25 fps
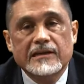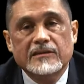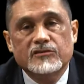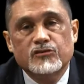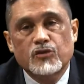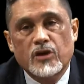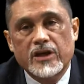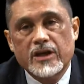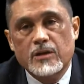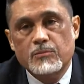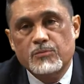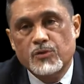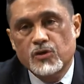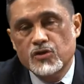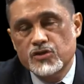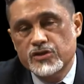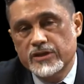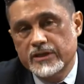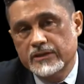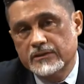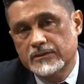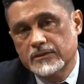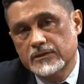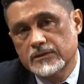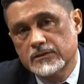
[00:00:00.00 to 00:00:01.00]
trial
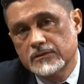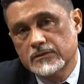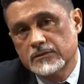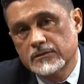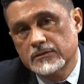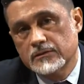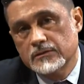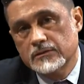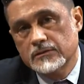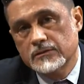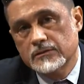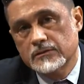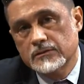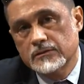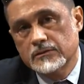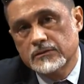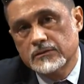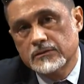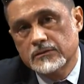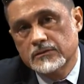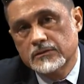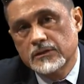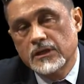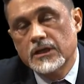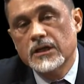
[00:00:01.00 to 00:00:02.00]
project?
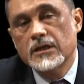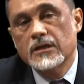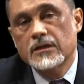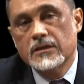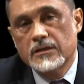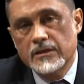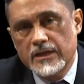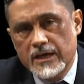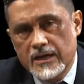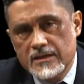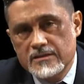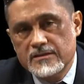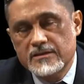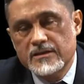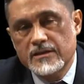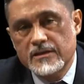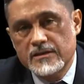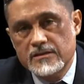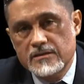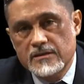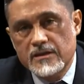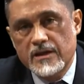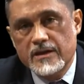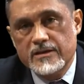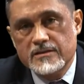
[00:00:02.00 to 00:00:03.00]
The answer is
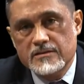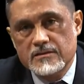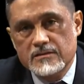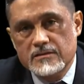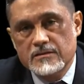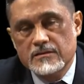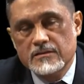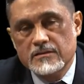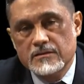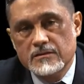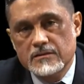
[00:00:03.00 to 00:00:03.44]
yes.